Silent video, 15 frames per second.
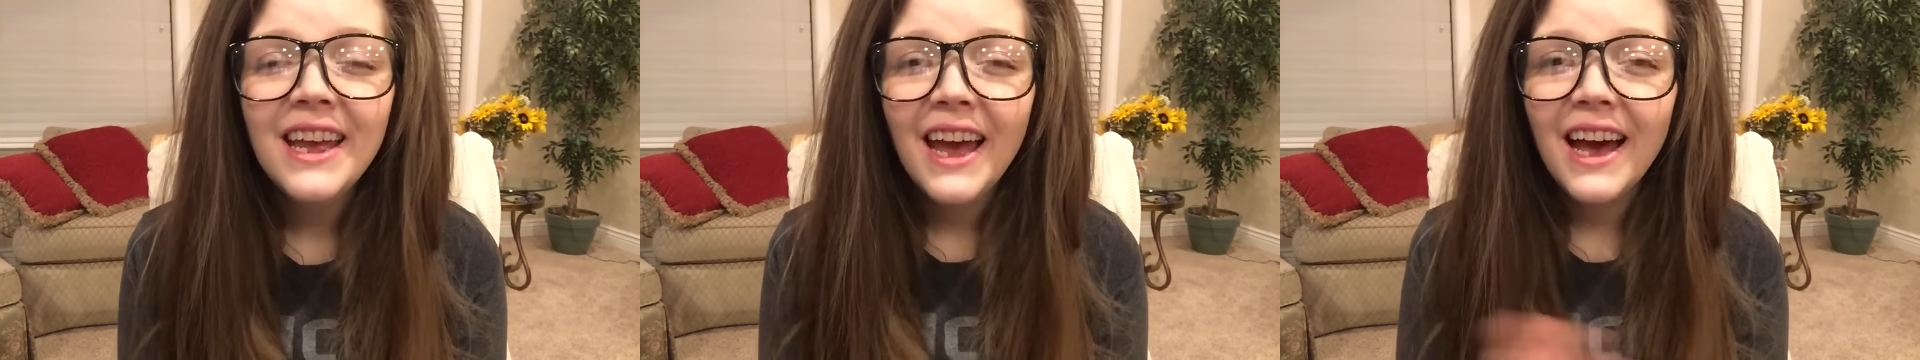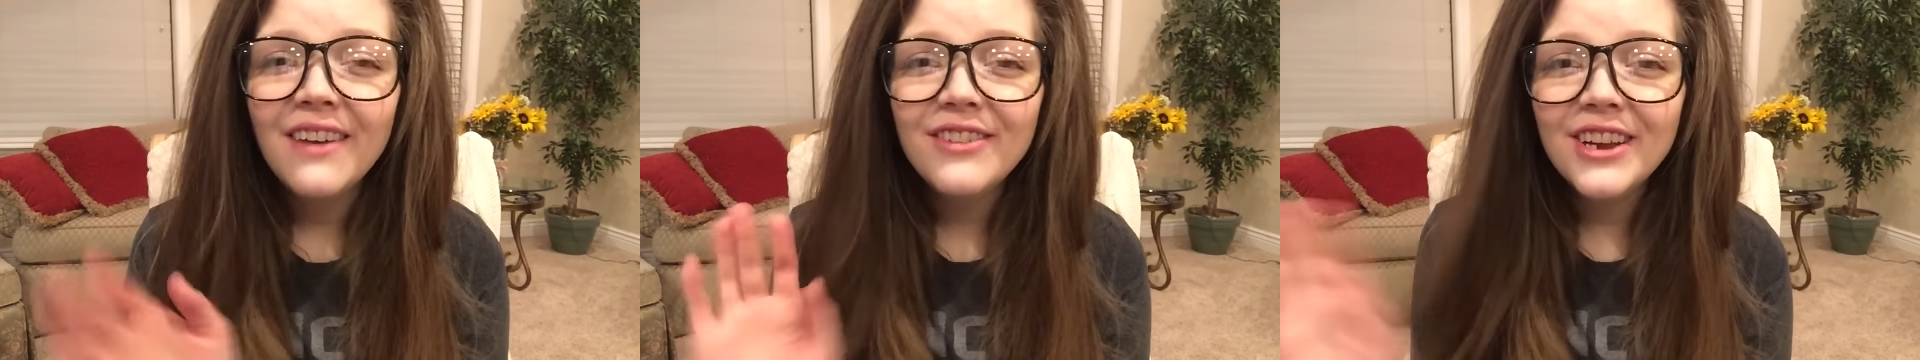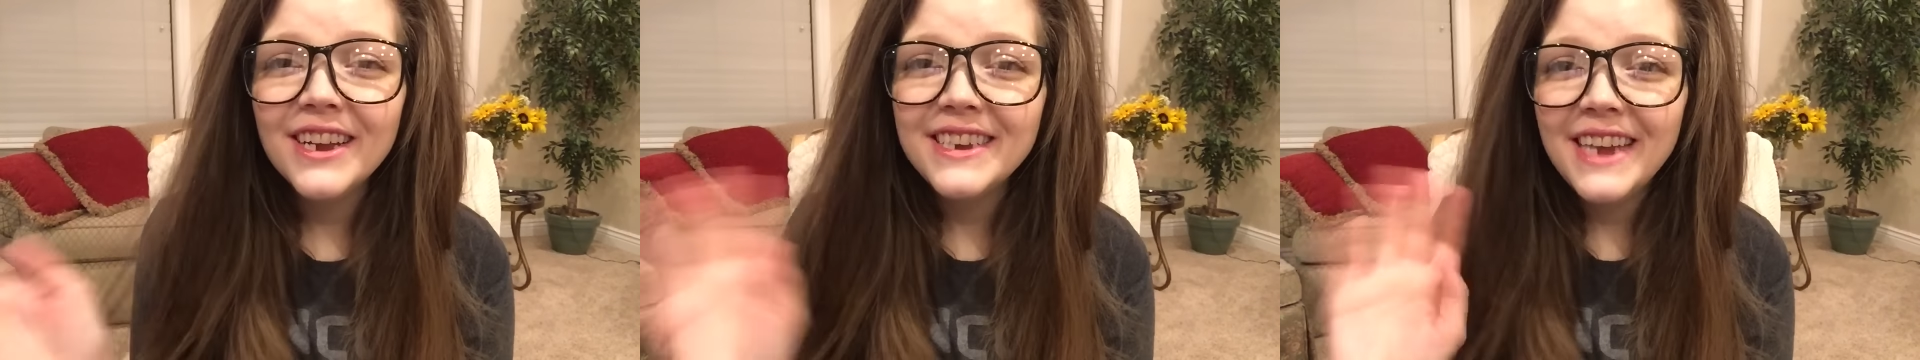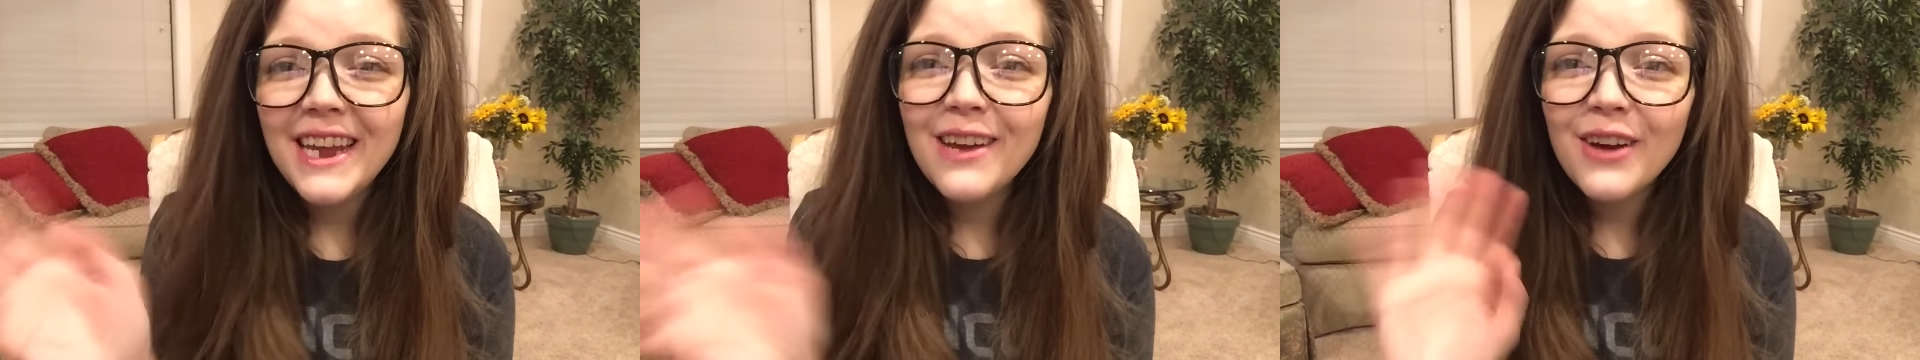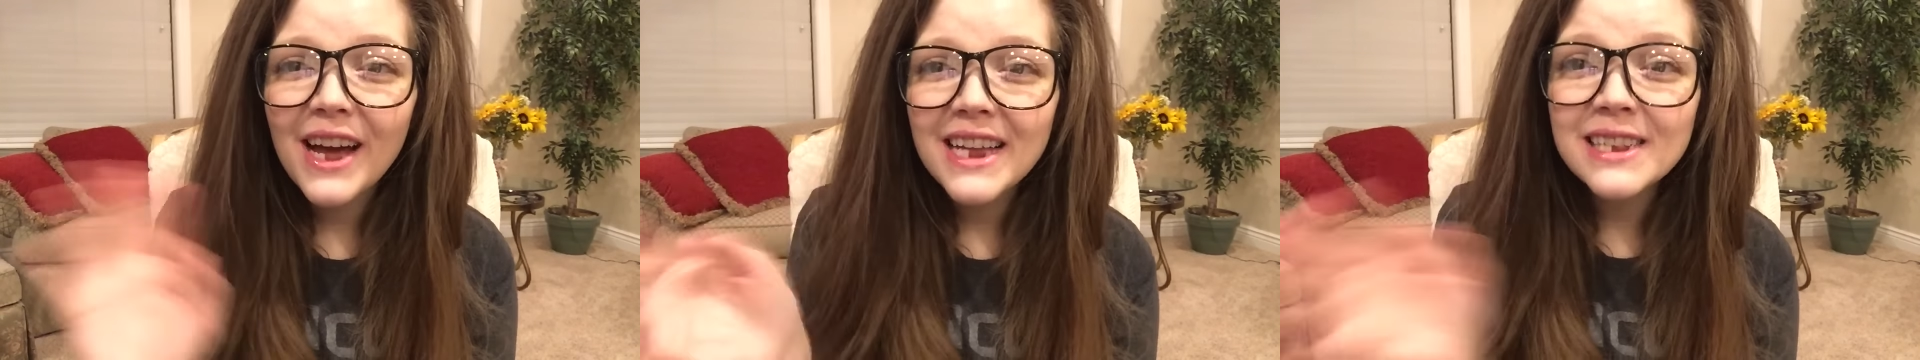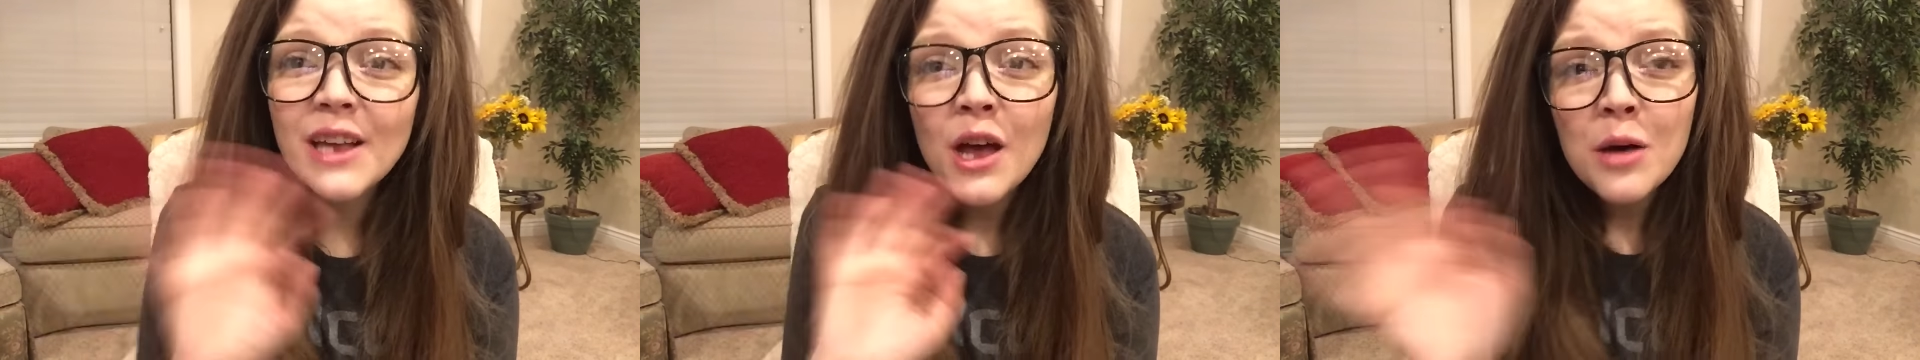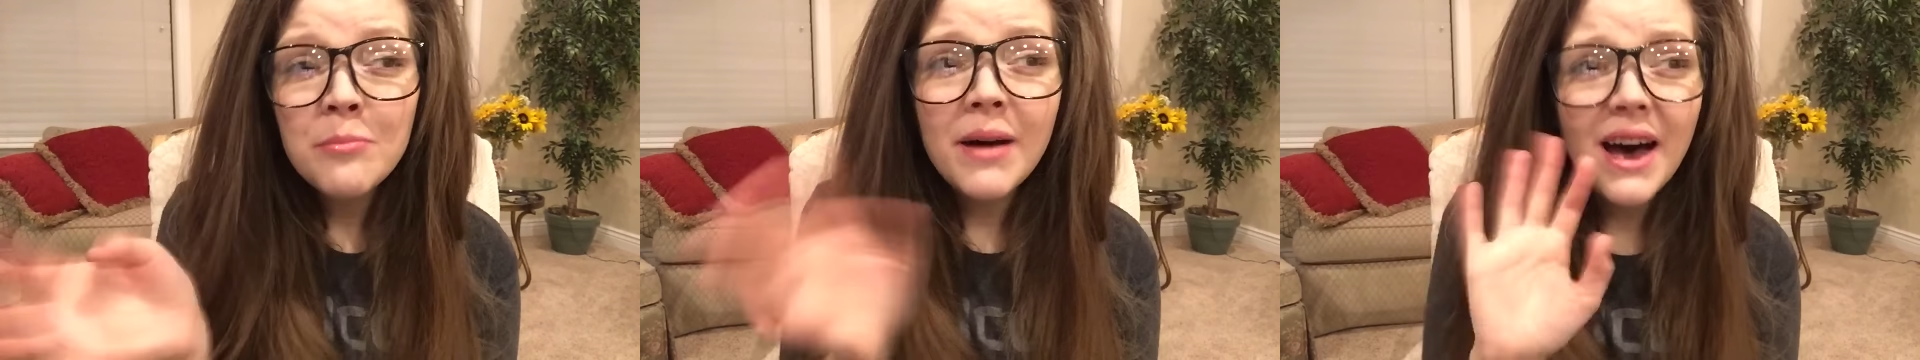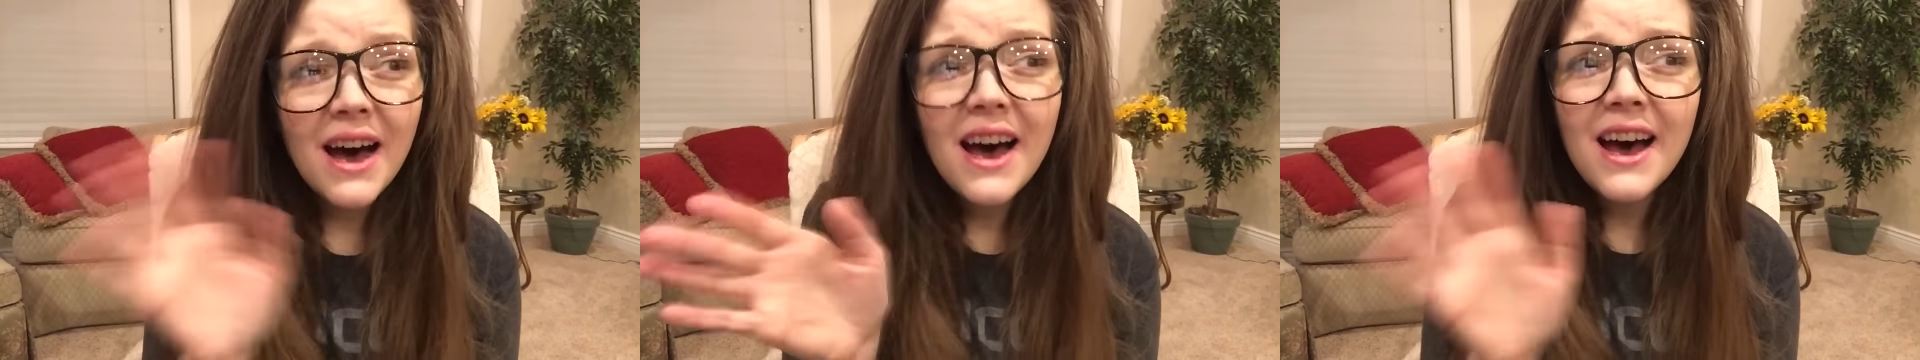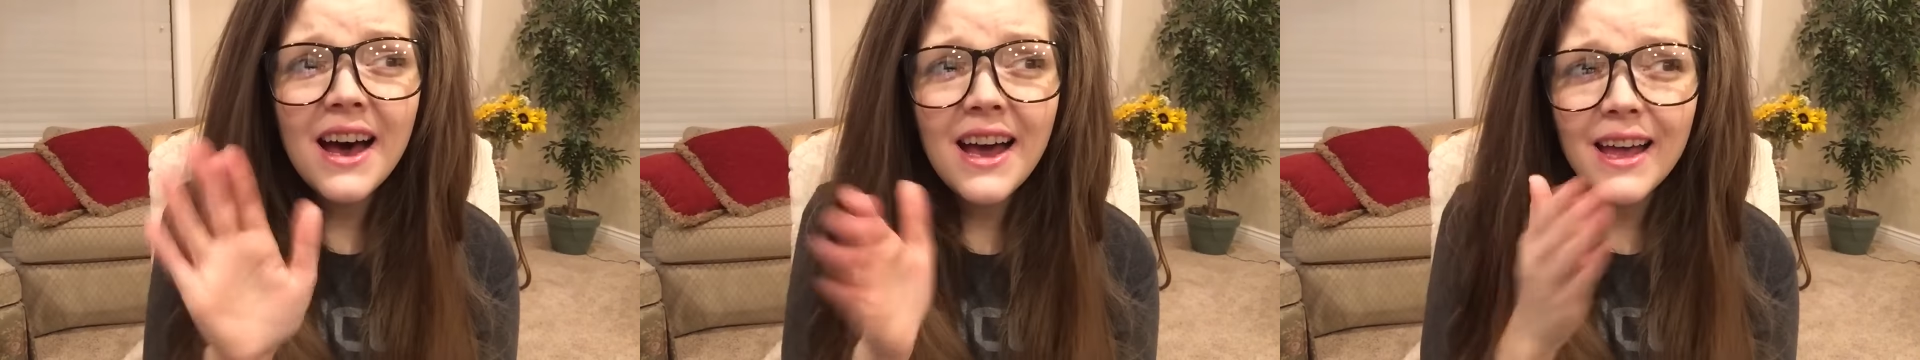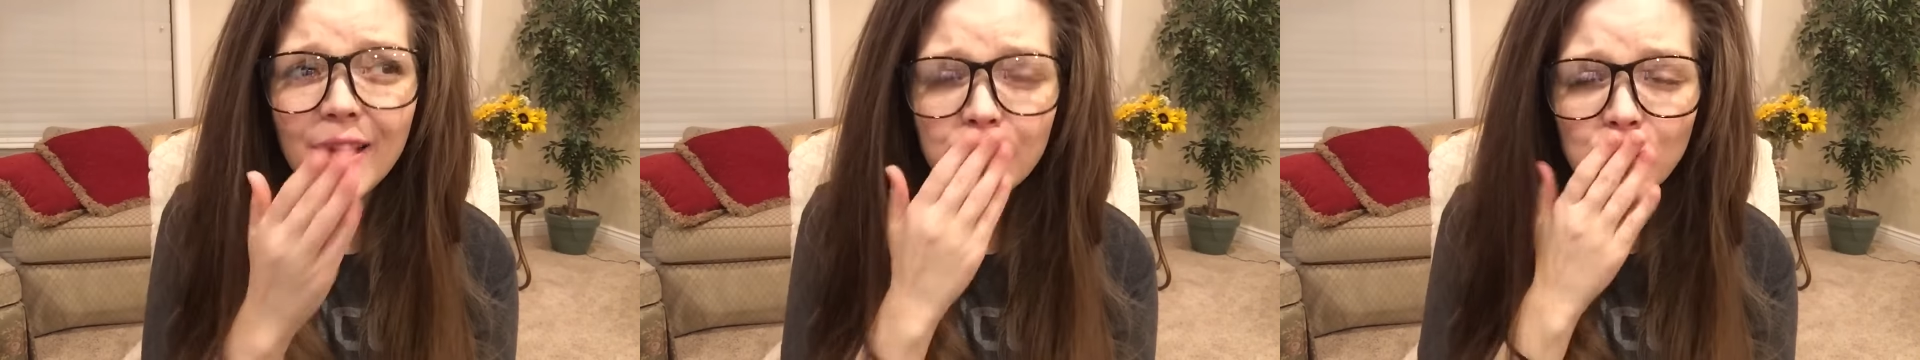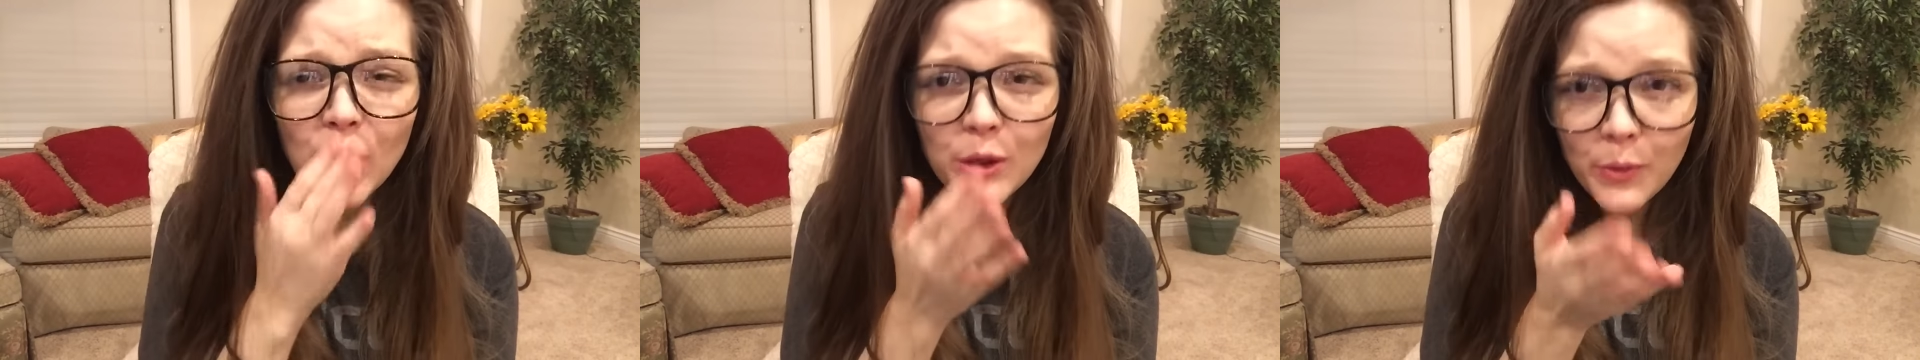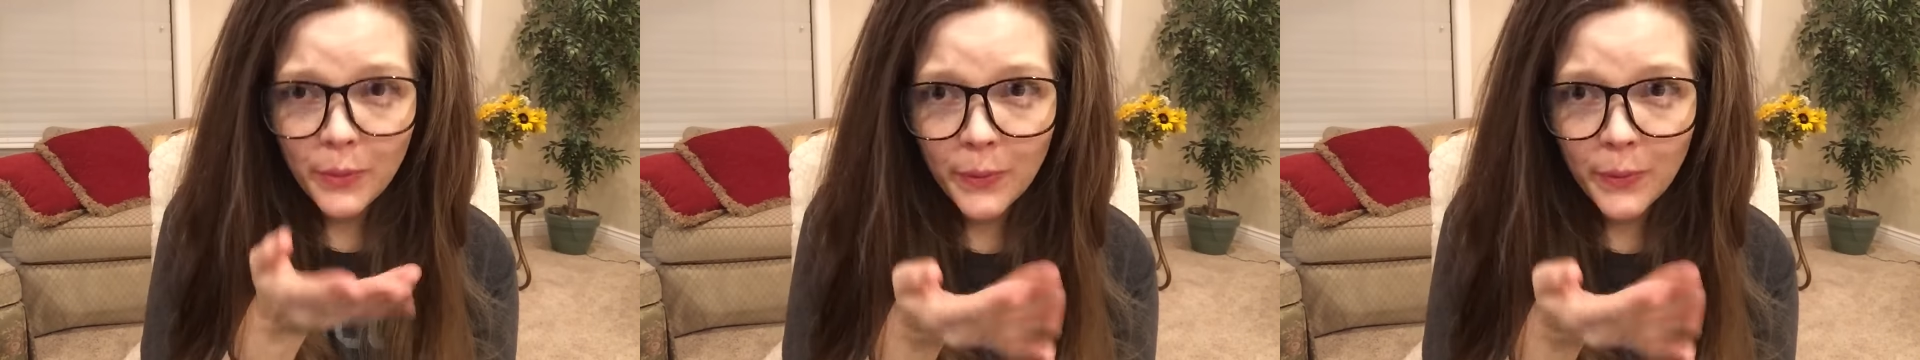Have a good day, you guys. Bye!